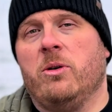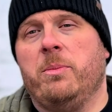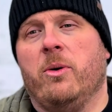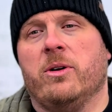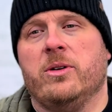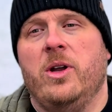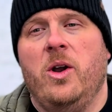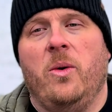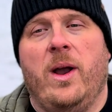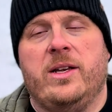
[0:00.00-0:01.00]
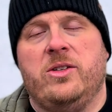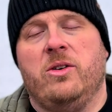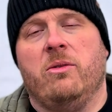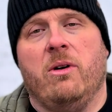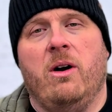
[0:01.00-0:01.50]
important as you
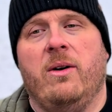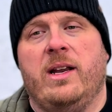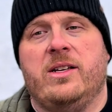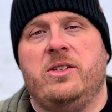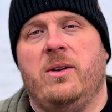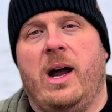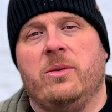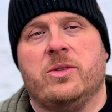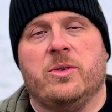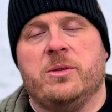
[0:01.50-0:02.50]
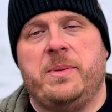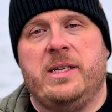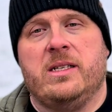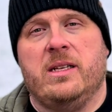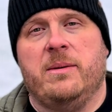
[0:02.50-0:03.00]
grow and as you outsource
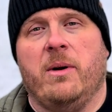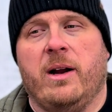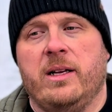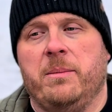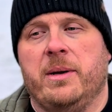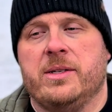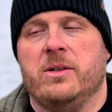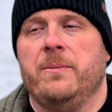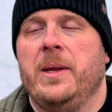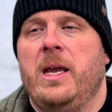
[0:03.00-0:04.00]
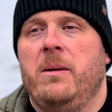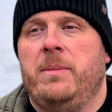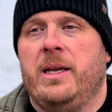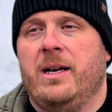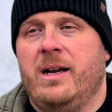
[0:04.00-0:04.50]
pieces of the marketing puzzle,
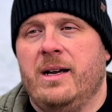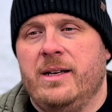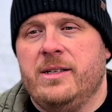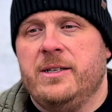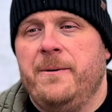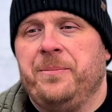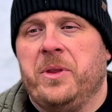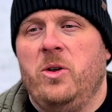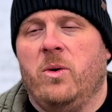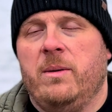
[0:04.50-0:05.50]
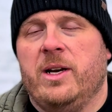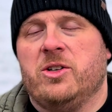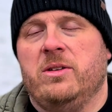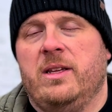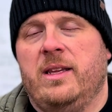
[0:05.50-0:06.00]
because you want to make
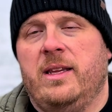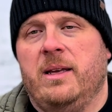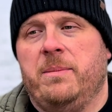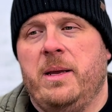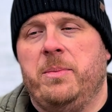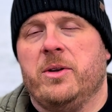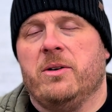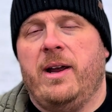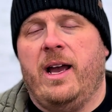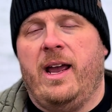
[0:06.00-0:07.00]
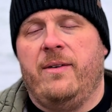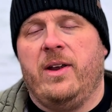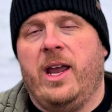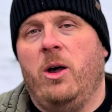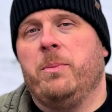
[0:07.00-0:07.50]
sure that the people you're
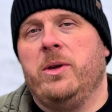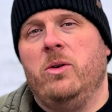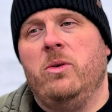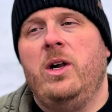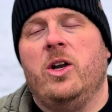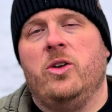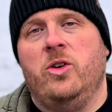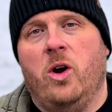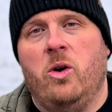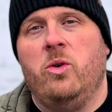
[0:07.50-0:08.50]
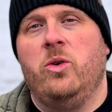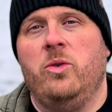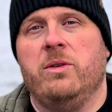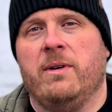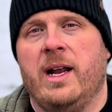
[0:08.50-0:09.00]
having help you know
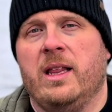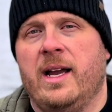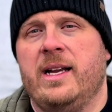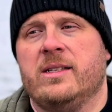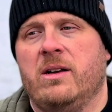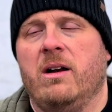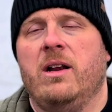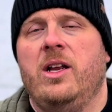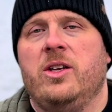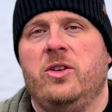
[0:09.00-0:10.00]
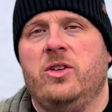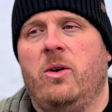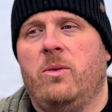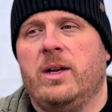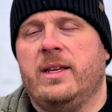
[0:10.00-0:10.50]
who the right clients are. You
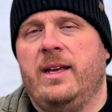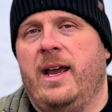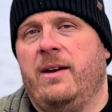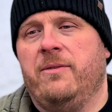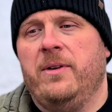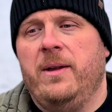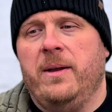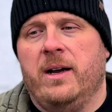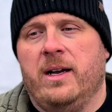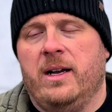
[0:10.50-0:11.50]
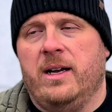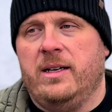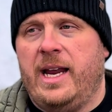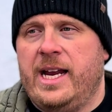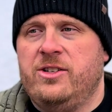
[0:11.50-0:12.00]
don't want to have
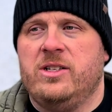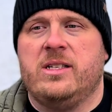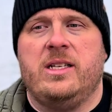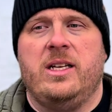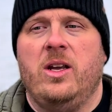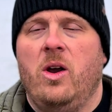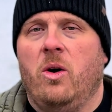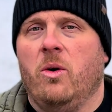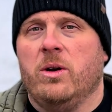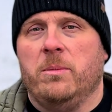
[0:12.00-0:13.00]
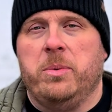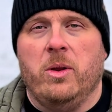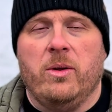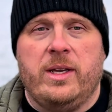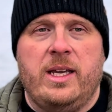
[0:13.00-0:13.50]
an agency or an
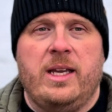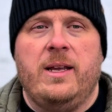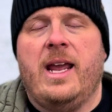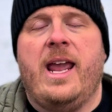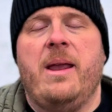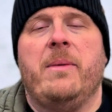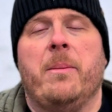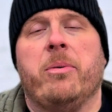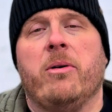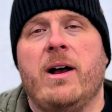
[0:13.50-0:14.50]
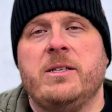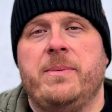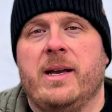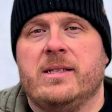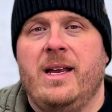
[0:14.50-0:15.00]
employee aim at
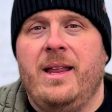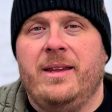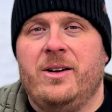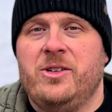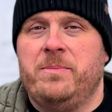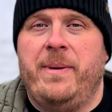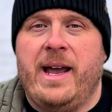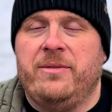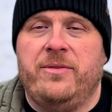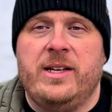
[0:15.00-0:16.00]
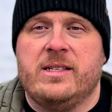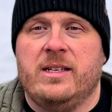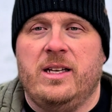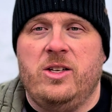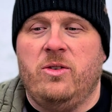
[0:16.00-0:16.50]
prospects that are just bad fits.
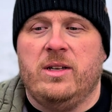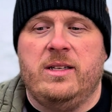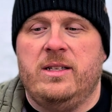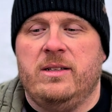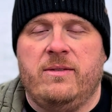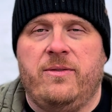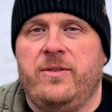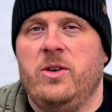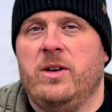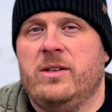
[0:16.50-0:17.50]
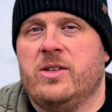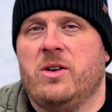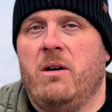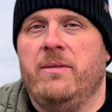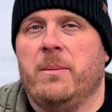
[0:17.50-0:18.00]
That you could
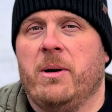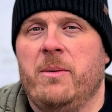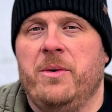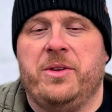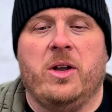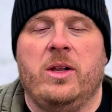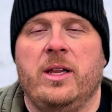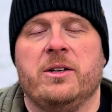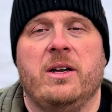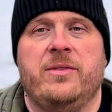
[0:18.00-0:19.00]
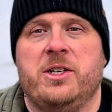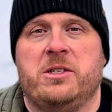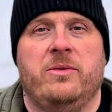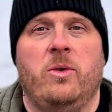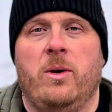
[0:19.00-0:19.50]
solve that problem with a clear
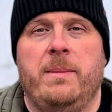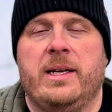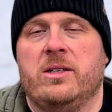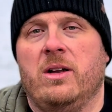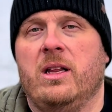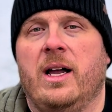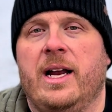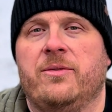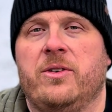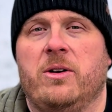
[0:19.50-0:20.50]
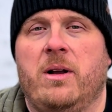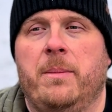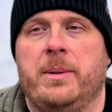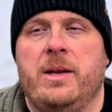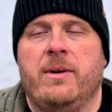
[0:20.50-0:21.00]
definition of what makes a good client for your
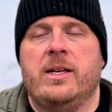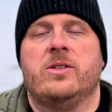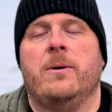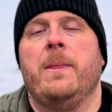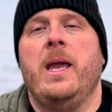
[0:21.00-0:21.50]
company, right? So